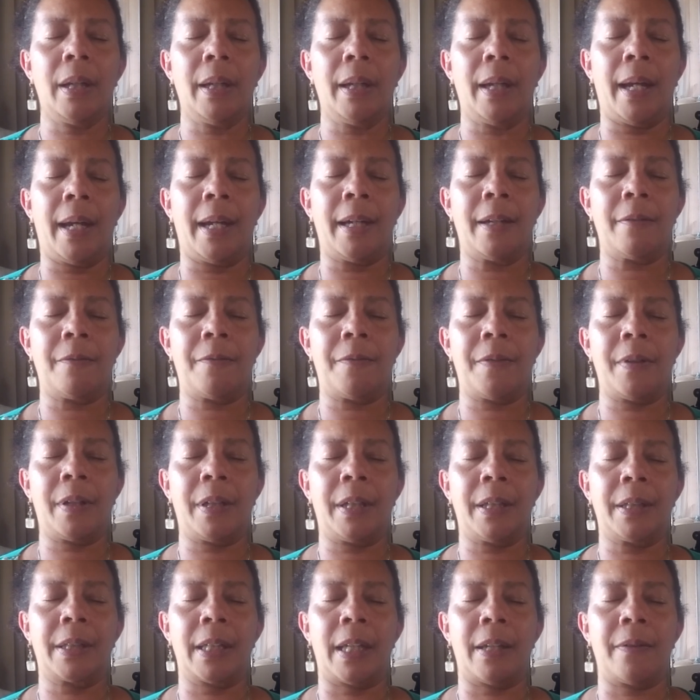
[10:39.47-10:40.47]
I am
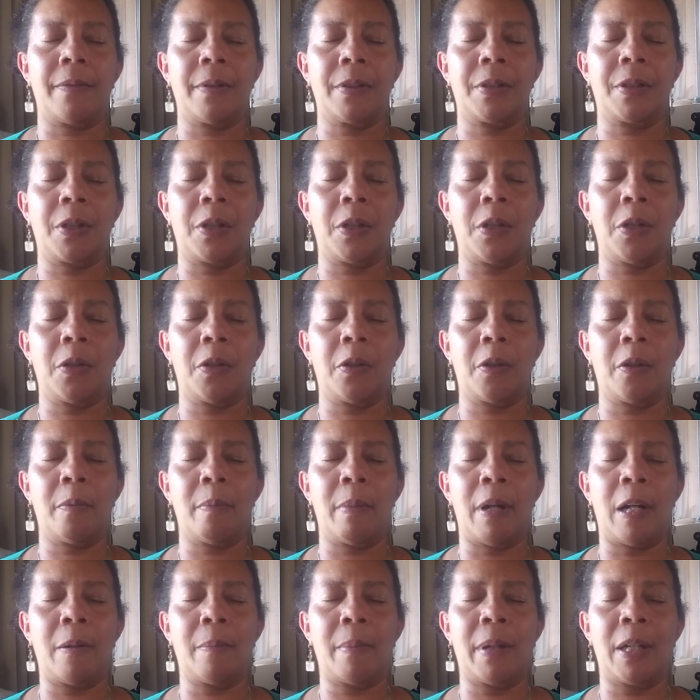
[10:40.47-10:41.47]
feeling safe and secure
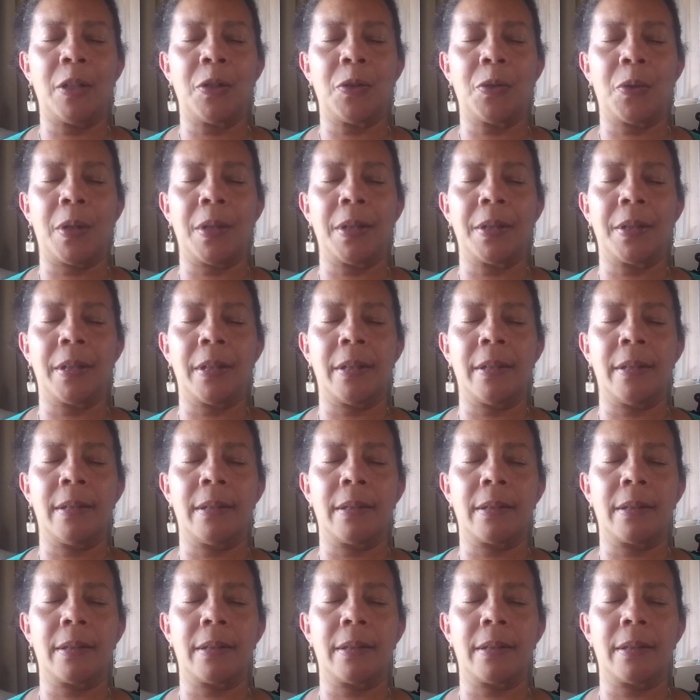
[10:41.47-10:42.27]
about my choices,